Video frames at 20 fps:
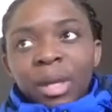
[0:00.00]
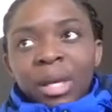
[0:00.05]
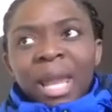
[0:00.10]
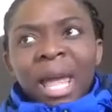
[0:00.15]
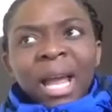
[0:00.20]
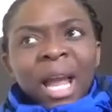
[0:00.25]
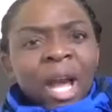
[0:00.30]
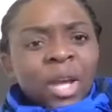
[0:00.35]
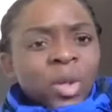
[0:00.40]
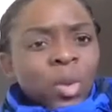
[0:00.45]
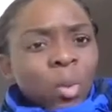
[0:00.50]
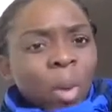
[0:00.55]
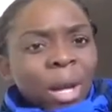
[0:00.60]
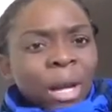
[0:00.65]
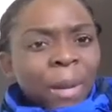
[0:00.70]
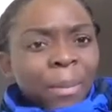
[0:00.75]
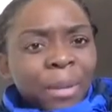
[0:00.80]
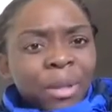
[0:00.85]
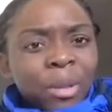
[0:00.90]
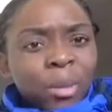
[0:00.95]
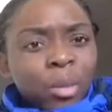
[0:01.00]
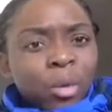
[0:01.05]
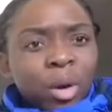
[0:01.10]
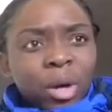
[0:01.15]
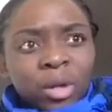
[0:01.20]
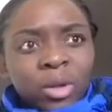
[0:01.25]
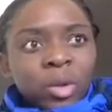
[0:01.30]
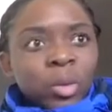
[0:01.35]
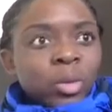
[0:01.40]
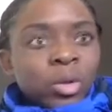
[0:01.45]
Like how you wake up in the
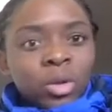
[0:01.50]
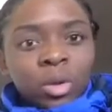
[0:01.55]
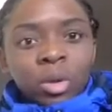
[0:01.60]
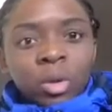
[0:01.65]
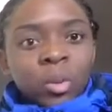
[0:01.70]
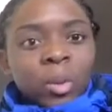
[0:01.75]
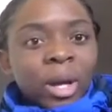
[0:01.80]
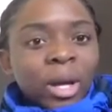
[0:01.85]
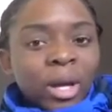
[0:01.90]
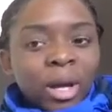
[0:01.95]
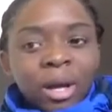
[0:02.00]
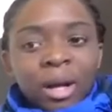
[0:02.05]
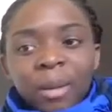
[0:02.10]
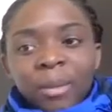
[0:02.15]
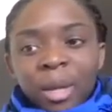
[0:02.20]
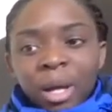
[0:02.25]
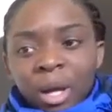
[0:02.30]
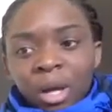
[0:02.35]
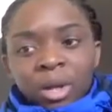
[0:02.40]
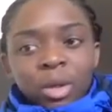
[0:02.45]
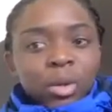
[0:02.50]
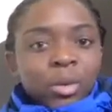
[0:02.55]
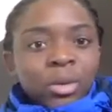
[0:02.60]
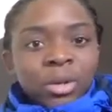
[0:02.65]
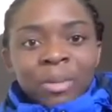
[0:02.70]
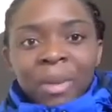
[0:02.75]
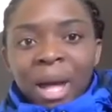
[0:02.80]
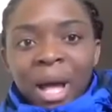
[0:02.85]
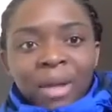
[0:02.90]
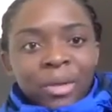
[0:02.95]
morning, you wake up, use
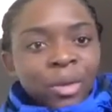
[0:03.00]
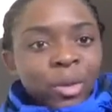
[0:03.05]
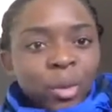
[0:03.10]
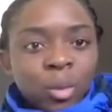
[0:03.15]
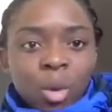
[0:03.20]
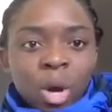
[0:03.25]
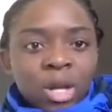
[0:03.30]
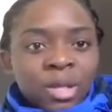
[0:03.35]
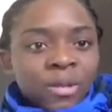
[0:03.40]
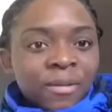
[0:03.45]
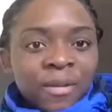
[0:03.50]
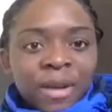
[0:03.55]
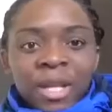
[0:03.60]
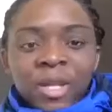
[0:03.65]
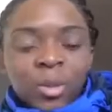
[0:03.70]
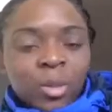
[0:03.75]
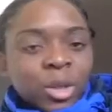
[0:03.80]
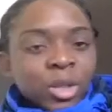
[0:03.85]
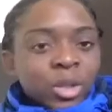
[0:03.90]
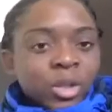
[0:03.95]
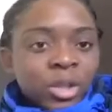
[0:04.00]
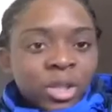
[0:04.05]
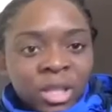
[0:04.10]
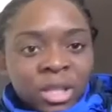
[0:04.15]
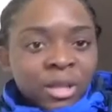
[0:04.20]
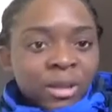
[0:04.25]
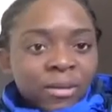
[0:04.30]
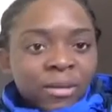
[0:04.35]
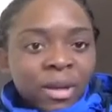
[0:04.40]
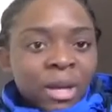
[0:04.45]
the bathroom, wash your face, brush your
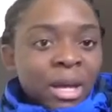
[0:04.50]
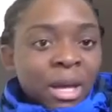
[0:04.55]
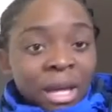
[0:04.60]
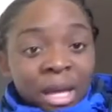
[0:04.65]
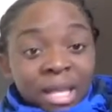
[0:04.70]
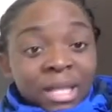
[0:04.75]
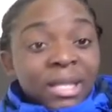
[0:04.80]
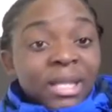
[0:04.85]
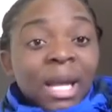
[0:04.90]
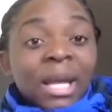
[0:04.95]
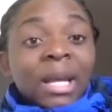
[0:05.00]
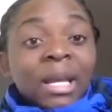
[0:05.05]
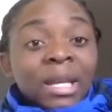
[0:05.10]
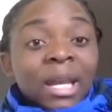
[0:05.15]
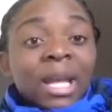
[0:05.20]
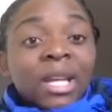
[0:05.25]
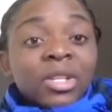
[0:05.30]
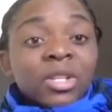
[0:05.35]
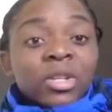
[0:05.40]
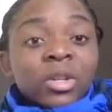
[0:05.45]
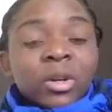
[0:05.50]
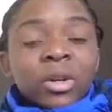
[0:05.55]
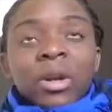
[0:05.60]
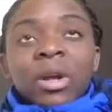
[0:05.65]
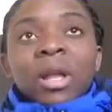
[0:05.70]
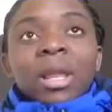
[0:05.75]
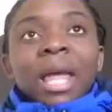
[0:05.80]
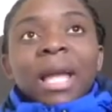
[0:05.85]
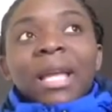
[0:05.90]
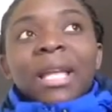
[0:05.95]
teeth. It's second nature.
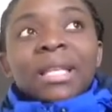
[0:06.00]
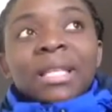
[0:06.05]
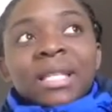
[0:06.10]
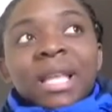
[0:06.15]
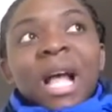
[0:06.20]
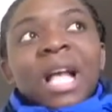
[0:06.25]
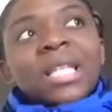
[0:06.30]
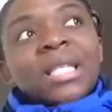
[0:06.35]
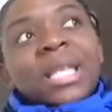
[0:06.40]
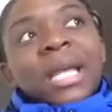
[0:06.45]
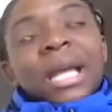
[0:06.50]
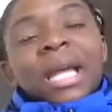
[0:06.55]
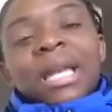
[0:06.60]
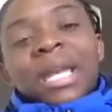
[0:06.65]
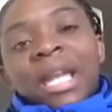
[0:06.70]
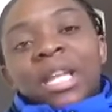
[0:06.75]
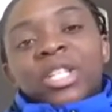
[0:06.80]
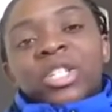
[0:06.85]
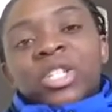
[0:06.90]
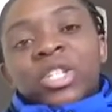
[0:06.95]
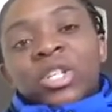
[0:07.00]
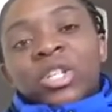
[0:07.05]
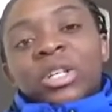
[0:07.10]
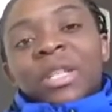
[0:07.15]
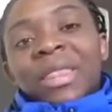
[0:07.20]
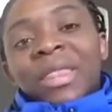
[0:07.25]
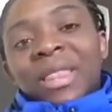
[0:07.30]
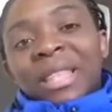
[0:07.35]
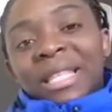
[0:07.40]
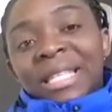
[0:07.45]
Like, it's not second nature
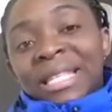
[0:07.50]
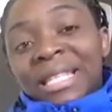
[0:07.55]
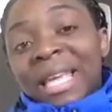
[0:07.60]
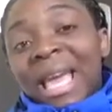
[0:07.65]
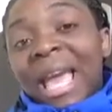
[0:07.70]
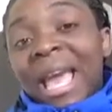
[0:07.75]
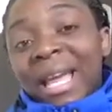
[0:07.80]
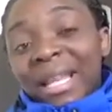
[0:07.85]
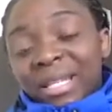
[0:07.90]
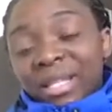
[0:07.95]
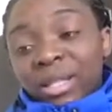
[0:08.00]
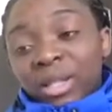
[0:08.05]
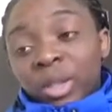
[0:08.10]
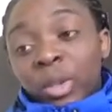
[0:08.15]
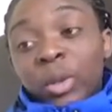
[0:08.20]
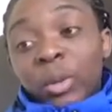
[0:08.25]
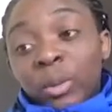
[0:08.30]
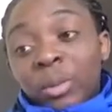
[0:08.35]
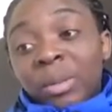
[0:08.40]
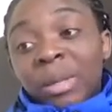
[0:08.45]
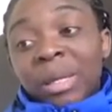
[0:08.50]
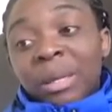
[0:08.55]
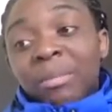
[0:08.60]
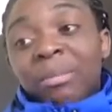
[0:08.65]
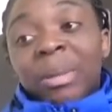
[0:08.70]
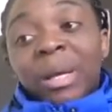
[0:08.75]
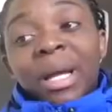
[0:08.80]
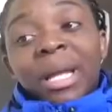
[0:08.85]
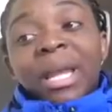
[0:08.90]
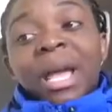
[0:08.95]
yet to me,
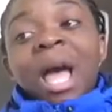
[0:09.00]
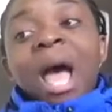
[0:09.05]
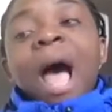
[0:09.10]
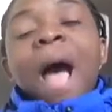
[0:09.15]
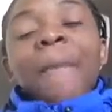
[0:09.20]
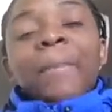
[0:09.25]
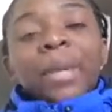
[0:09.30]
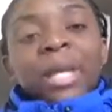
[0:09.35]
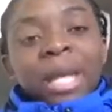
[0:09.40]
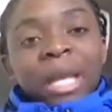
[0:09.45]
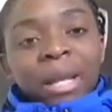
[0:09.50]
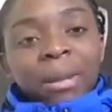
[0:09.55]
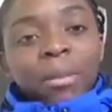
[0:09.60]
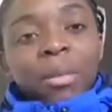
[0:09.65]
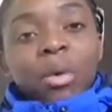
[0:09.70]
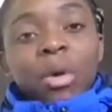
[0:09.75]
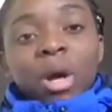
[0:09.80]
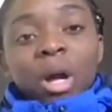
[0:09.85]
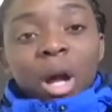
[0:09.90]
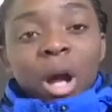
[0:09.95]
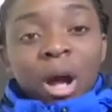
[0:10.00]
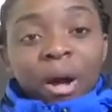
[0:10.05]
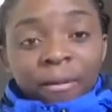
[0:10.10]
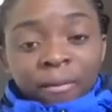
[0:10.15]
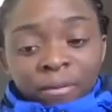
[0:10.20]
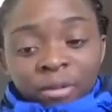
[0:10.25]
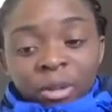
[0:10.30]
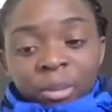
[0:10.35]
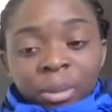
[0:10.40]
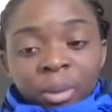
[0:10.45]
but I'm getting more
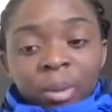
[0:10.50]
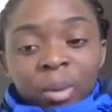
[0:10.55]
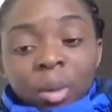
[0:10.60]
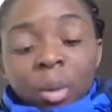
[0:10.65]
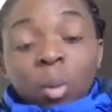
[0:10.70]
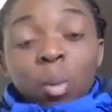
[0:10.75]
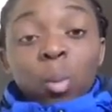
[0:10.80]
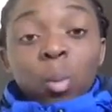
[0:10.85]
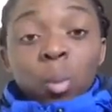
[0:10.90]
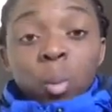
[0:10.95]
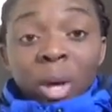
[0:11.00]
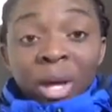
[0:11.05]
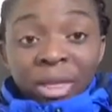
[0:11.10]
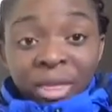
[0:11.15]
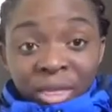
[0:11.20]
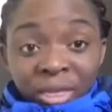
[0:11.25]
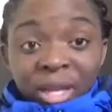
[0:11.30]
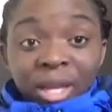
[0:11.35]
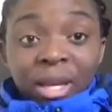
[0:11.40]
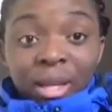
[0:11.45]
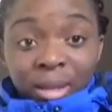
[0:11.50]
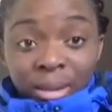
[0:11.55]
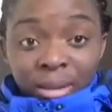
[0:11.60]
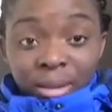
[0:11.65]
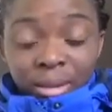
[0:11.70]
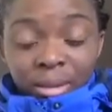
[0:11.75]
comfortable with it.